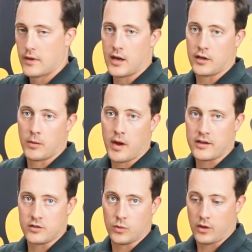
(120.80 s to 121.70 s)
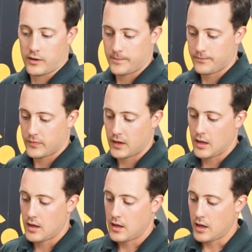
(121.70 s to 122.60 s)
and go back to work.
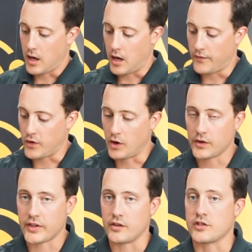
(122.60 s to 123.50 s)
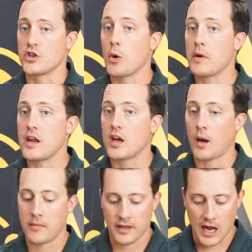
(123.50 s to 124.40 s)
If you notice that there's no media
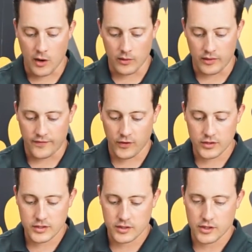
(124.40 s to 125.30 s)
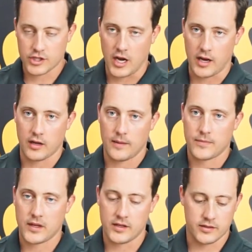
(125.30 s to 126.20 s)
coming out, the first check
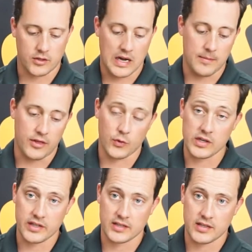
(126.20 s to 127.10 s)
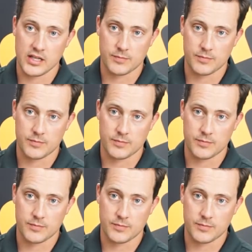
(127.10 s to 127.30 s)
is to grab a 3/16